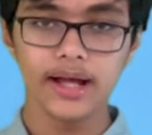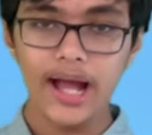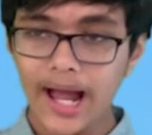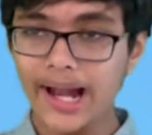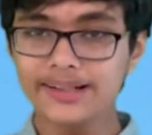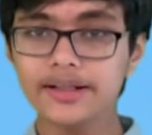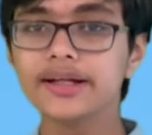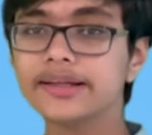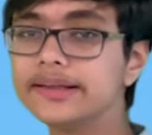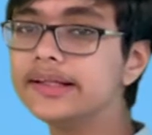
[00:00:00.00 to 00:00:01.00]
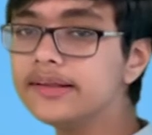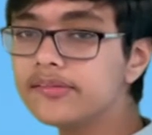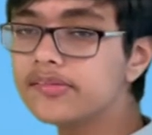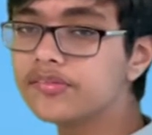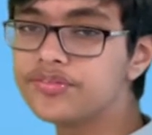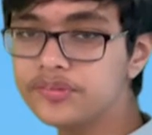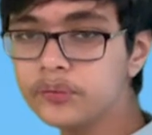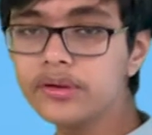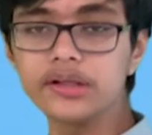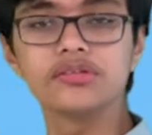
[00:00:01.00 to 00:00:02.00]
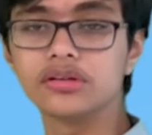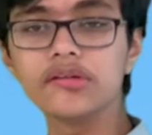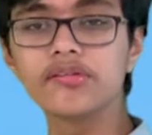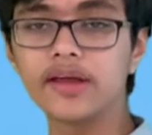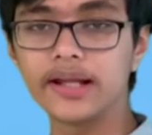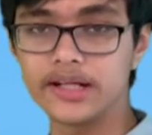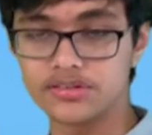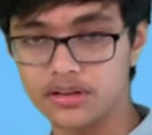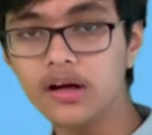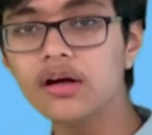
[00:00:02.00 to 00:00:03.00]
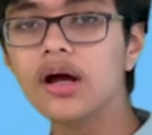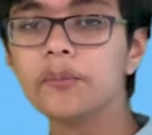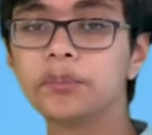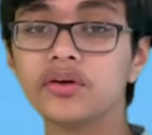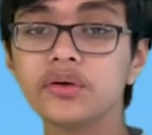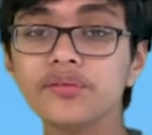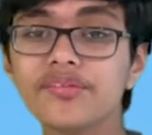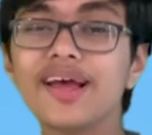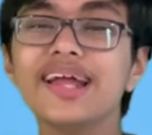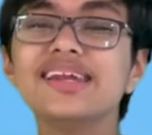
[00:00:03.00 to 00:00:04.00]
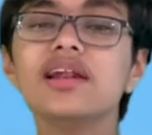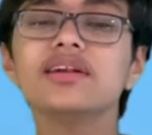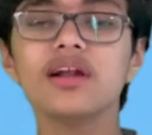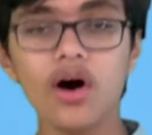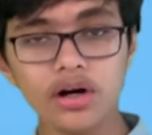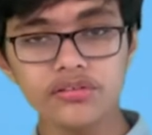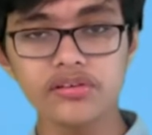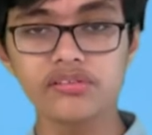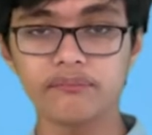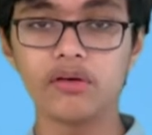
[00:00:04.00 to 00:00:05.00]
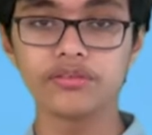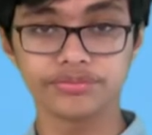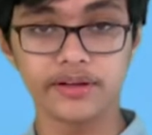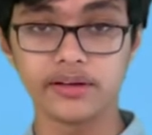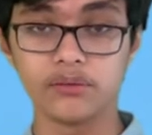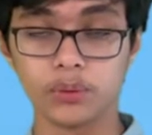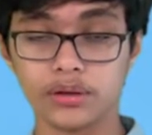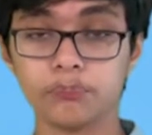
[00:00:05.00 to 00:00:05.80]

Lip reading: And these few regions in Asia produce the largest amount of tin in the world,